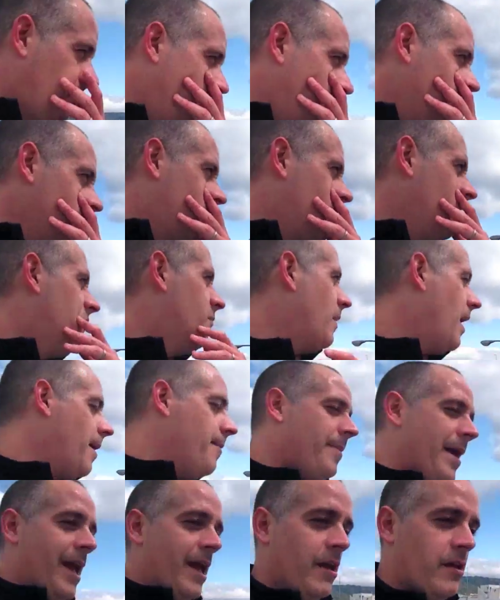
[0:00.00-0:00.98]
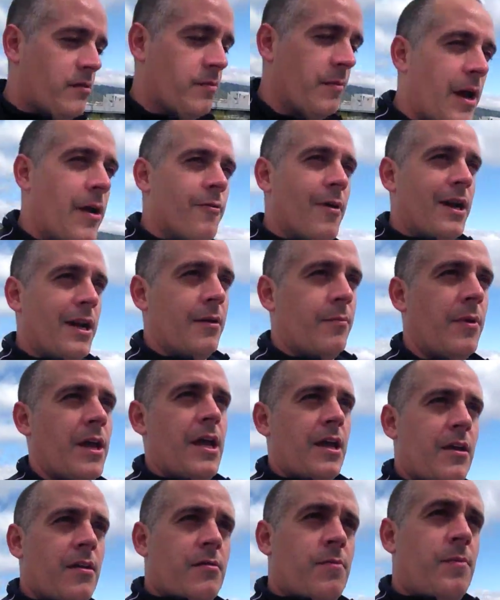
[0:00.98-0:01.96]
most of my running
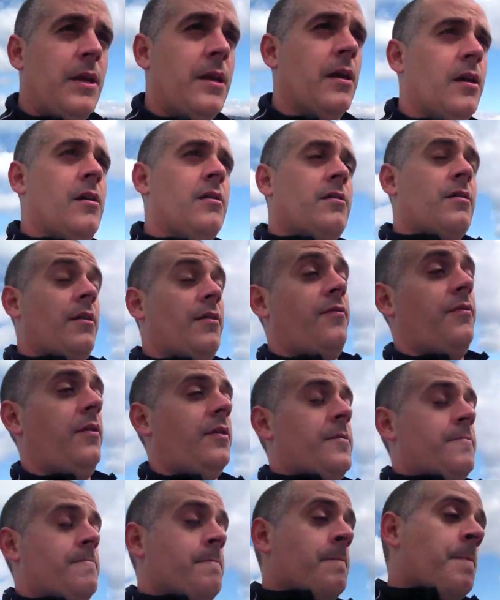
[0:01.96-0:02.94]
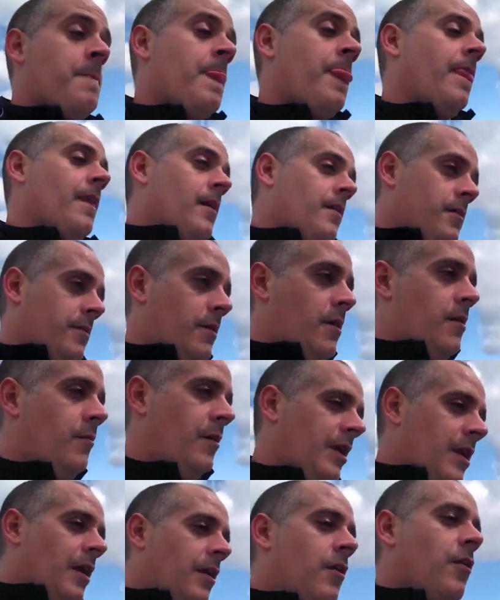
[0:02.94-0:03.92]
base, because
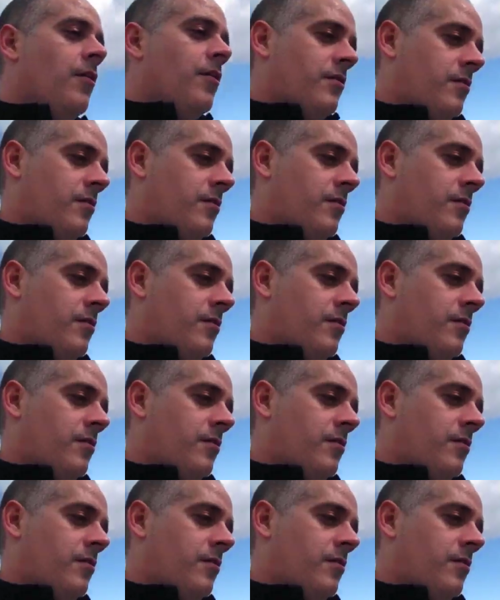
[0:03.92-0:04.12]
I know